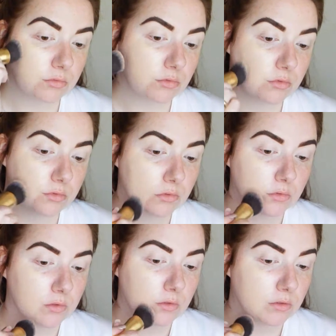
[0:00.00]
I'm going to stick
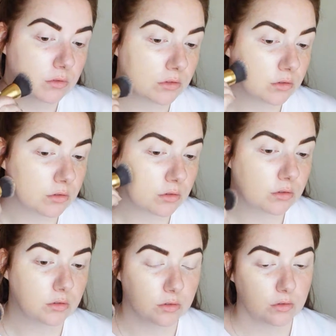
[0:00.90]
it all over my
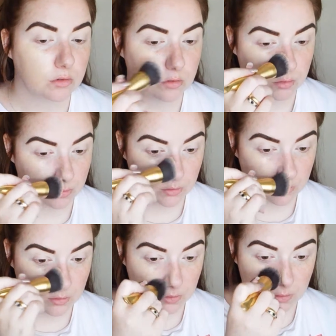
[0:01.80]
face because I want
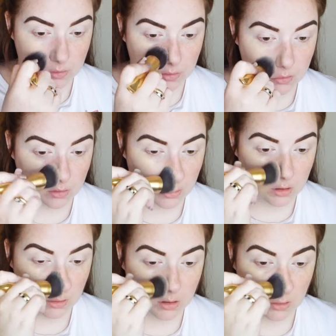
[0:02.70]
to cover
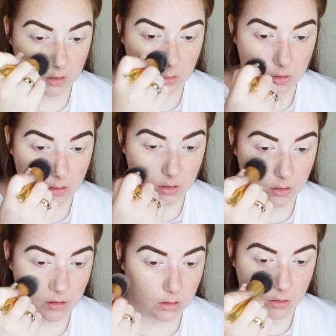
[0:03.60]
all of my
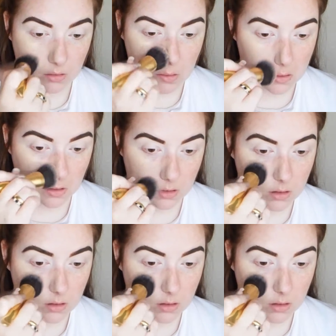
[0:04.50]
insecurities, i.e.